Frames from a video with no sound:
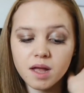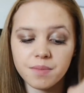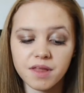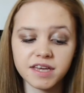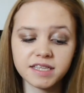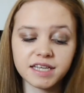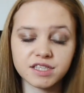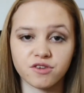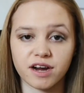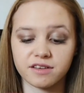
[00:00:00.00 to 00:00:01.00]
But this is
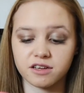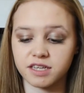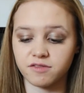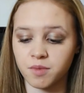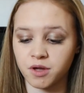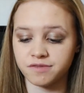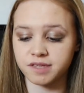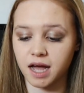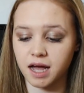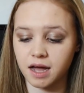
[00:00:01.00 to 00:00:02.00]
great because it removes
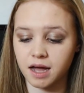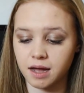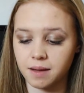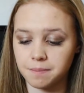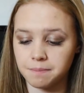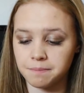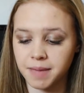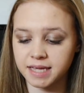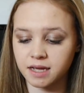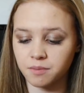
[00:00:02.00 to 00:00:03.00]

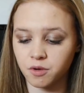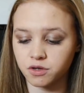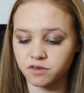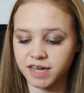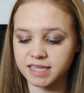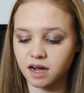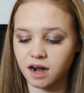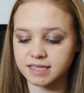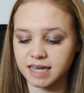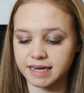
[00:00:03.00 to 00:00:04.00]
makeup on your face,
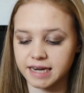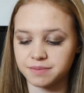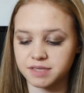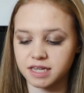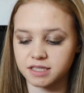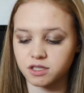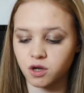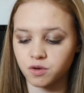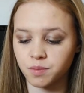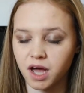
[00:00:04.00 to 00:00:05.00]
eyes and lips, and it's
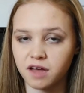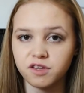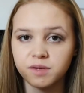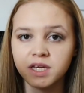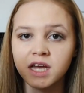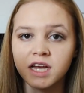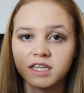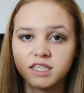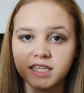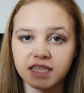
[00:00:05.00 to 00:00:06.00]
non-perfumed.
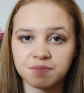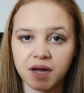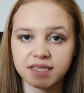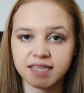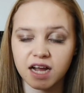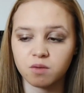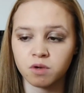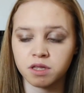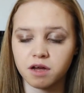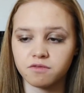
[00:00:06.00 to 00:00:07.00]
So this is my second
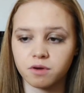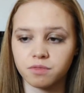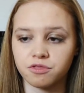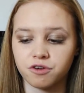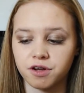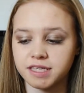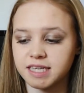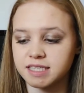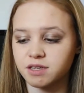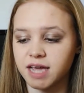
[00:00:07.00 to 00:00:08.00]
one that I've gone through. It
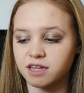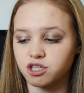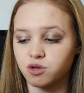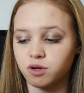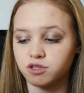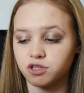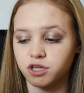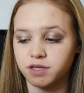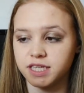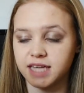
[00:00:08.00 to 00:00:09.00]
says you get 200
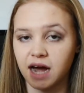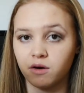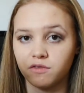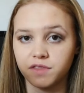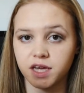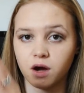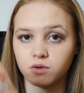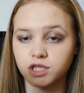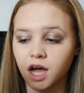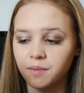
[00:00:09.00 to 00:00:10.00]
uses out of the
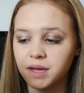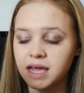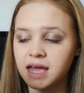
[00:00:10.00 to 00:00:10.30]
whole tub.